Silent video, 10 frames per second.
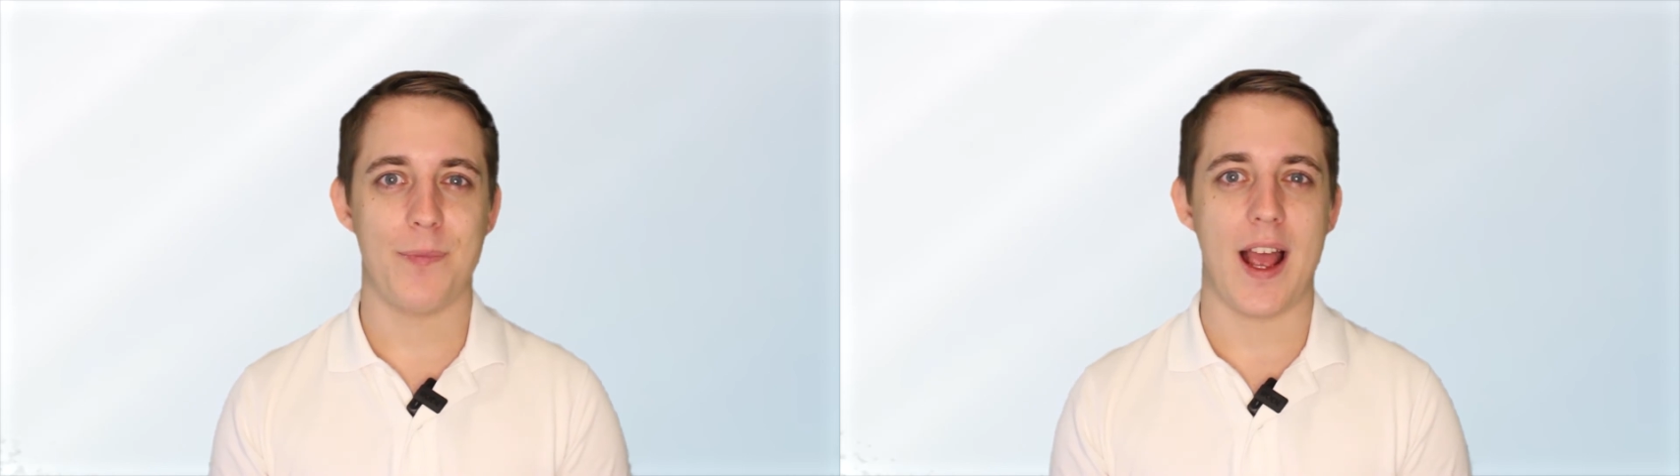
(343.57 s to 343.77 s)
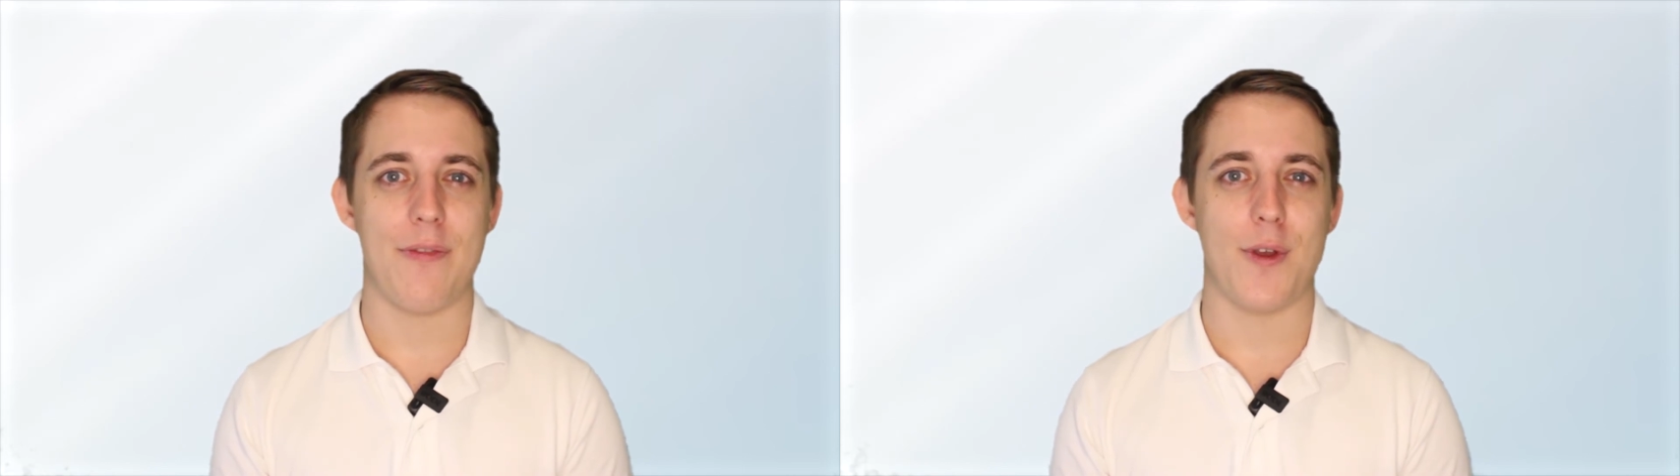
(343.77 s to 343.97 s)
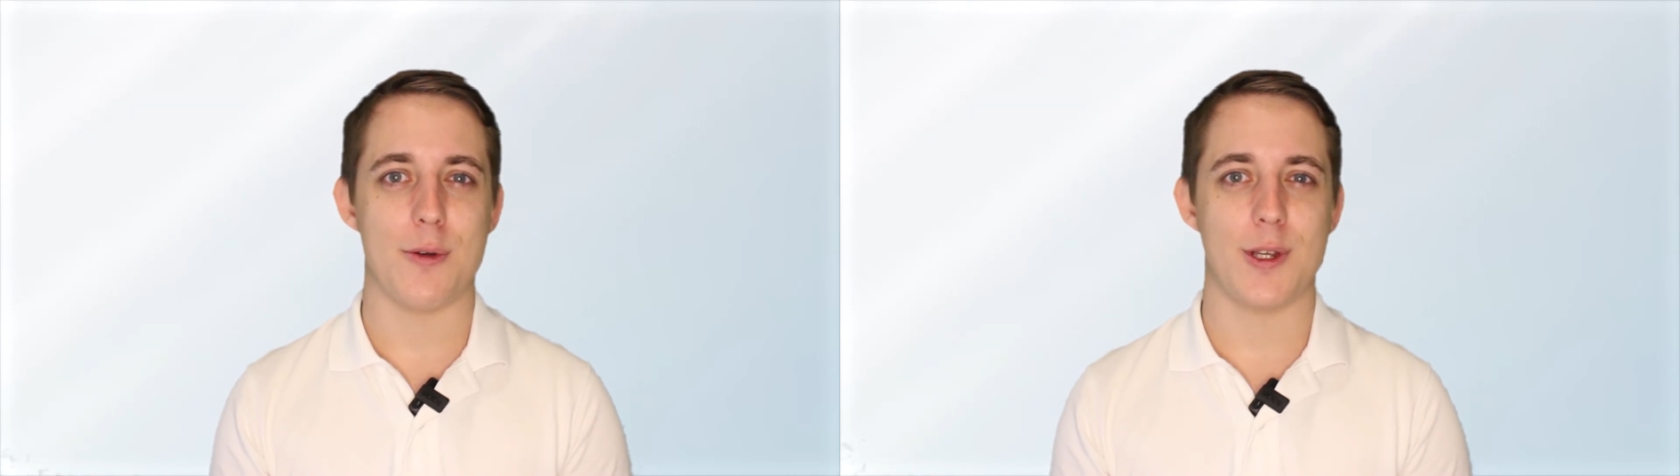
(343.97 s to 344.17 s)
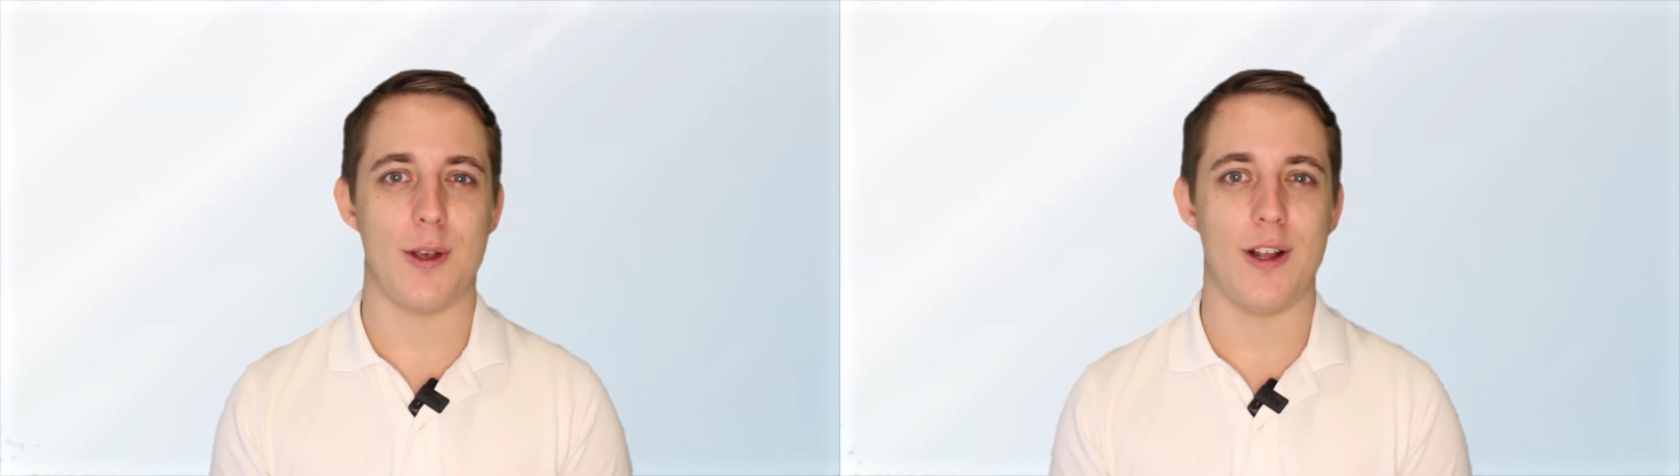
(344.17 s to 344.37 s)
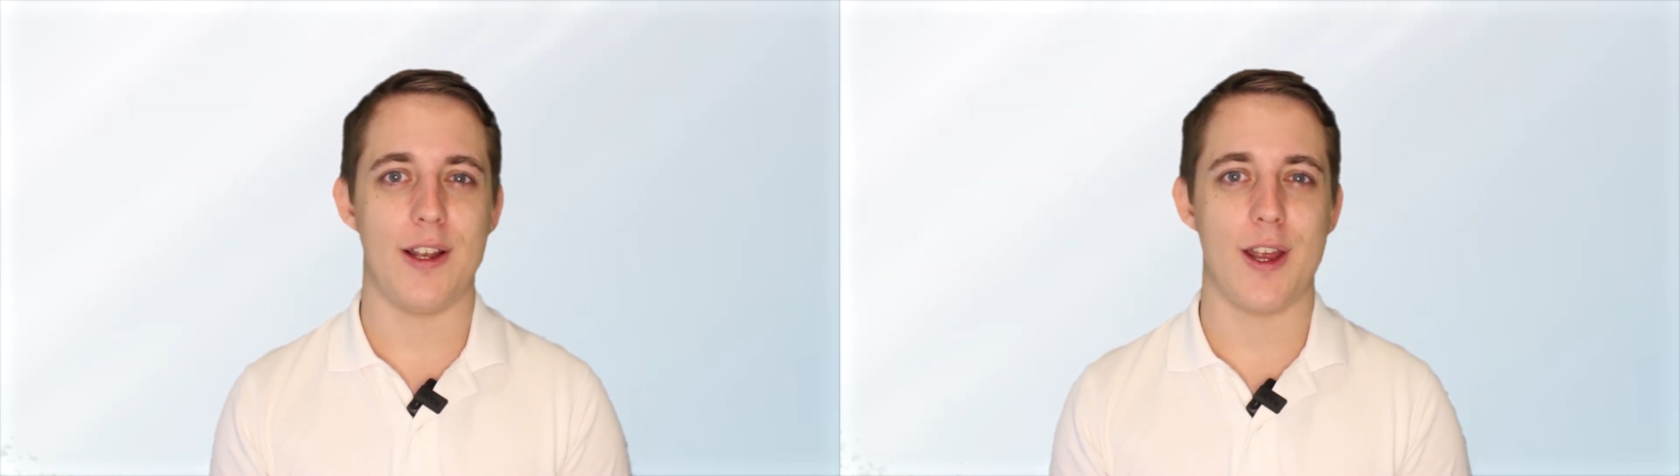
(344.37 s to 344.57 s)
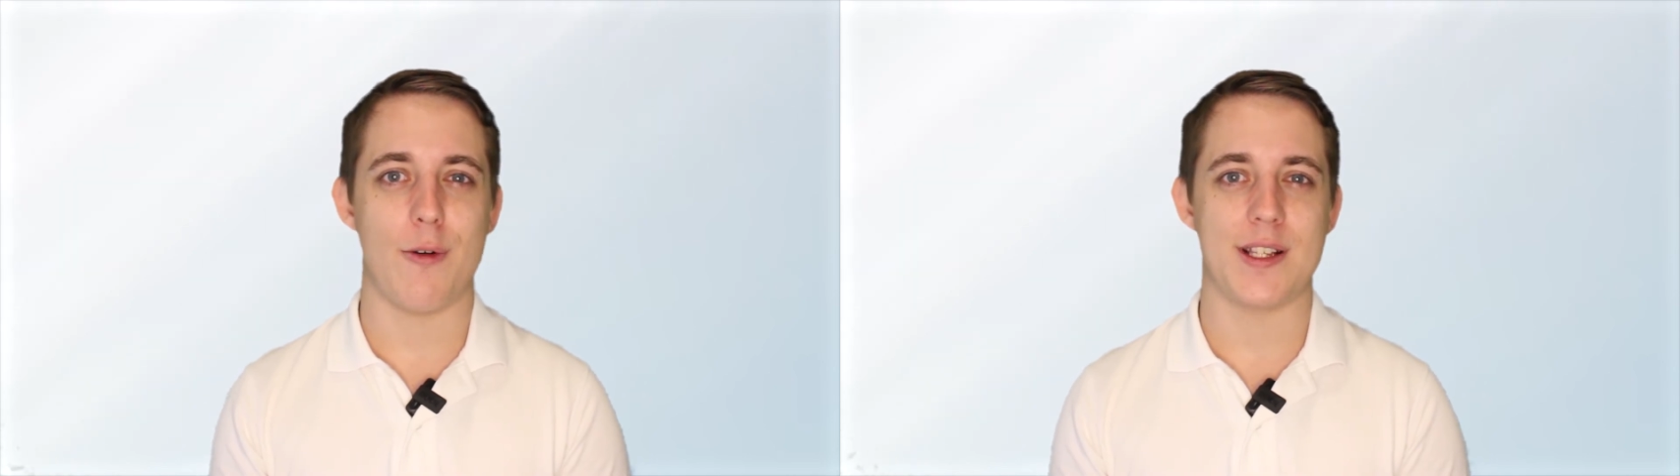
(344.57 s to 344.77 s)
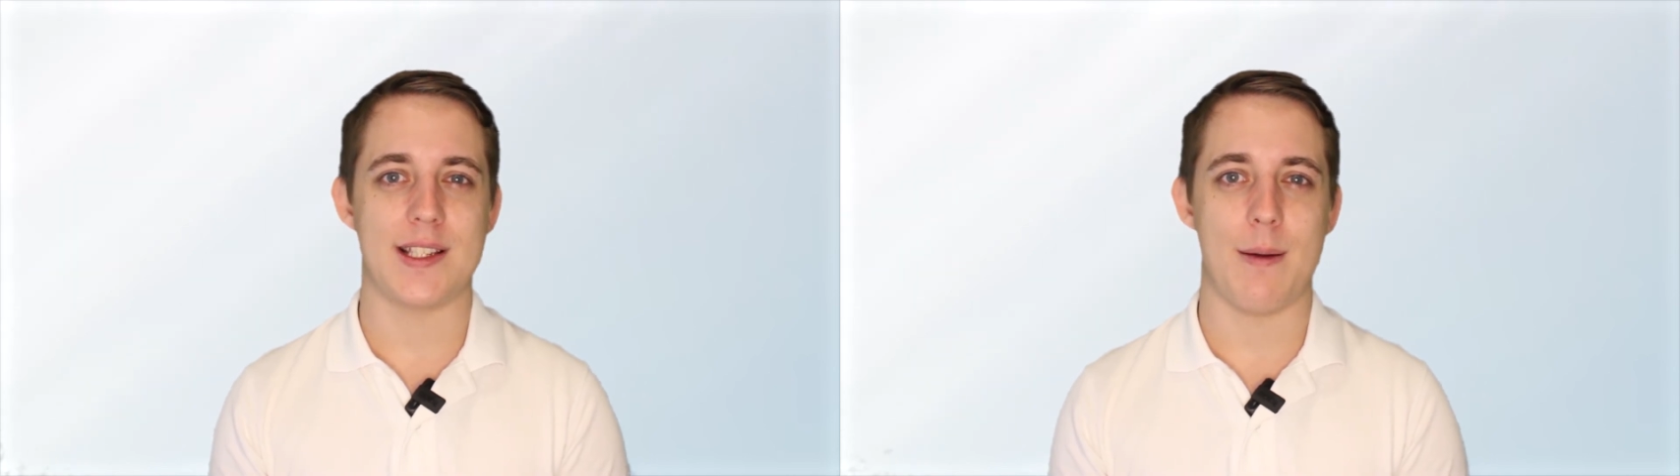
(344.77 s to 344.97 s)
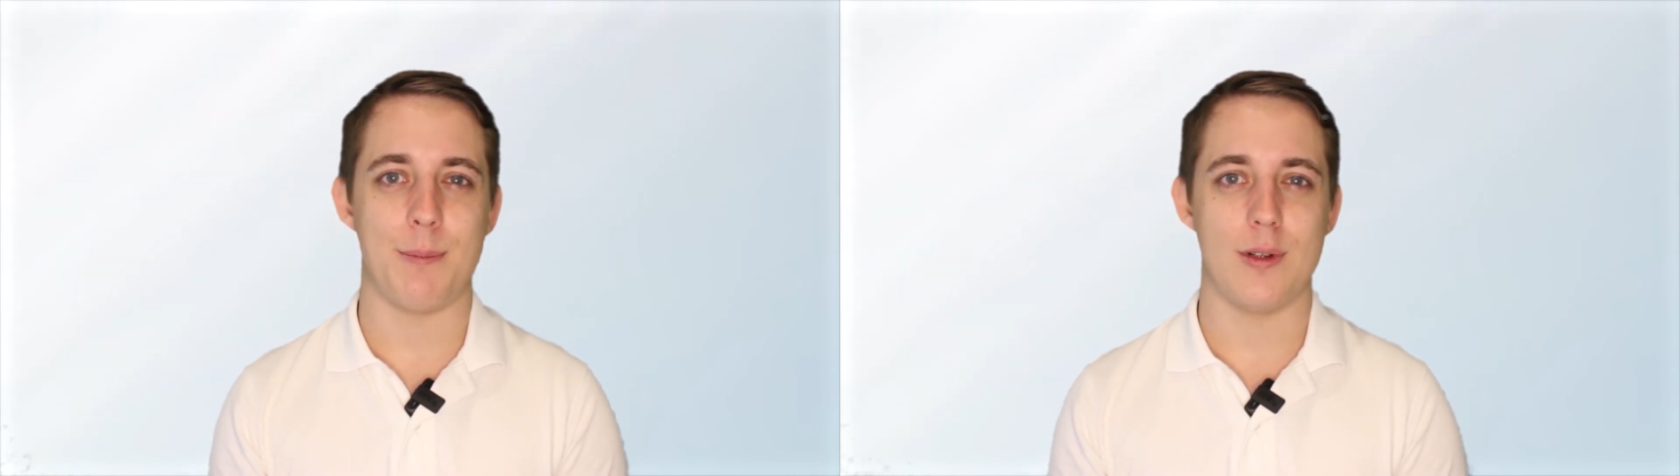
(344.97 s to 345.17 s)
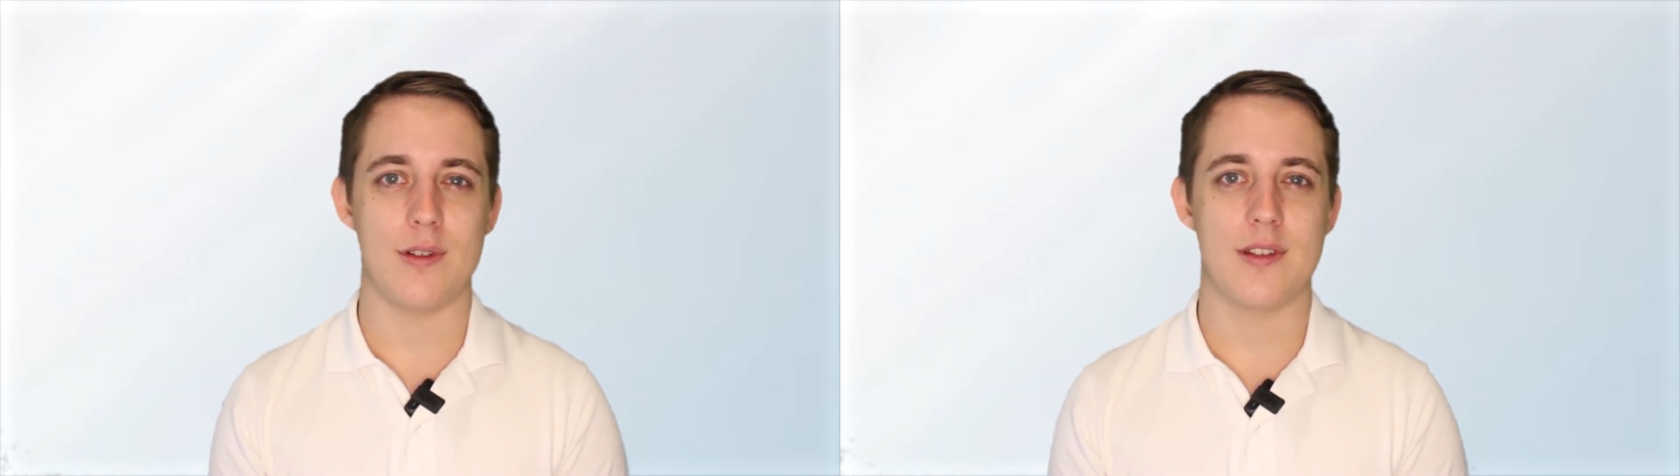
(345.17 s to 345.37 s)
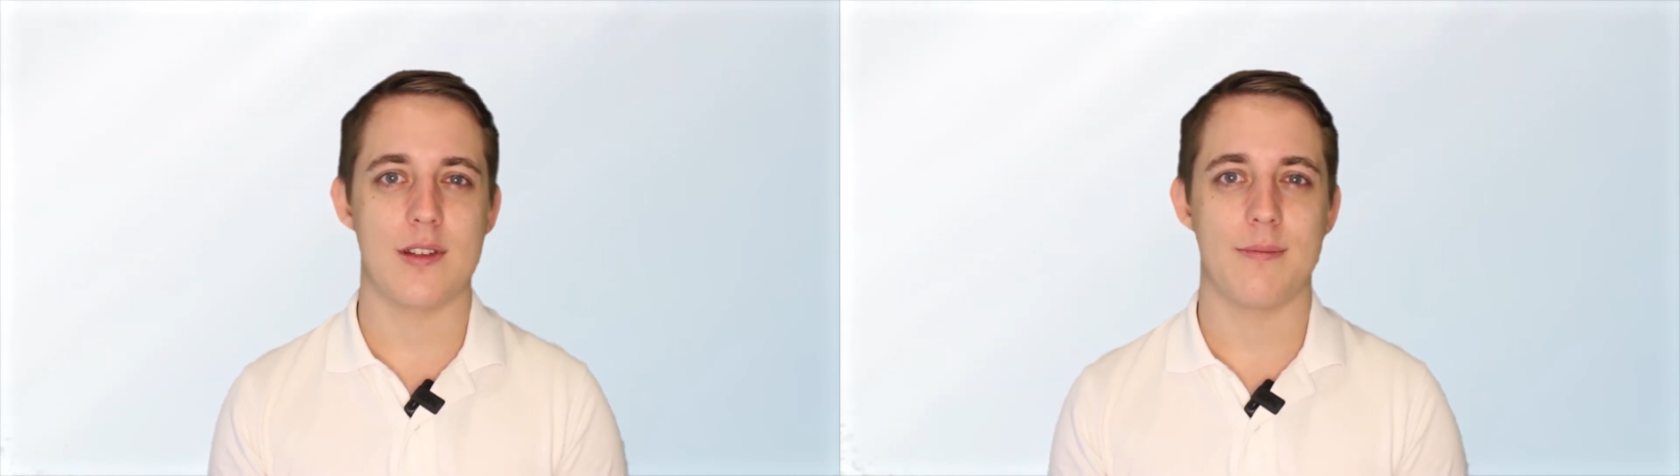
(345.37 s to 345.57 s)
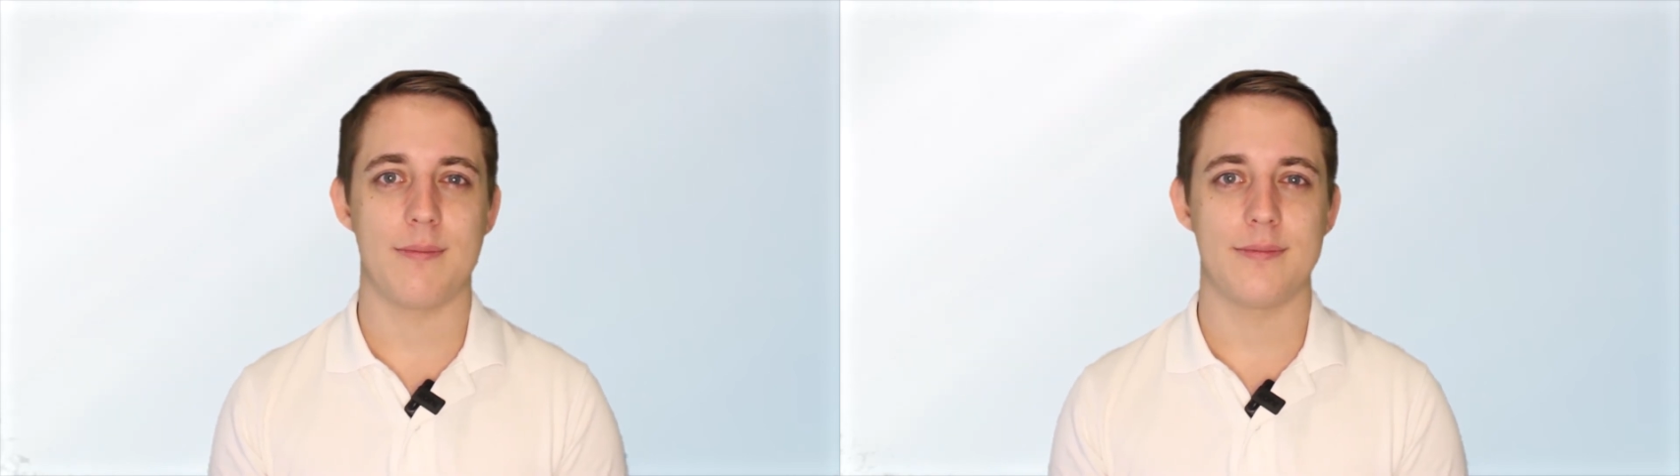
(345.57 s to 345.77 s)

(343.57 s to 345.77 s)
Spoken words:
at those earlier examples,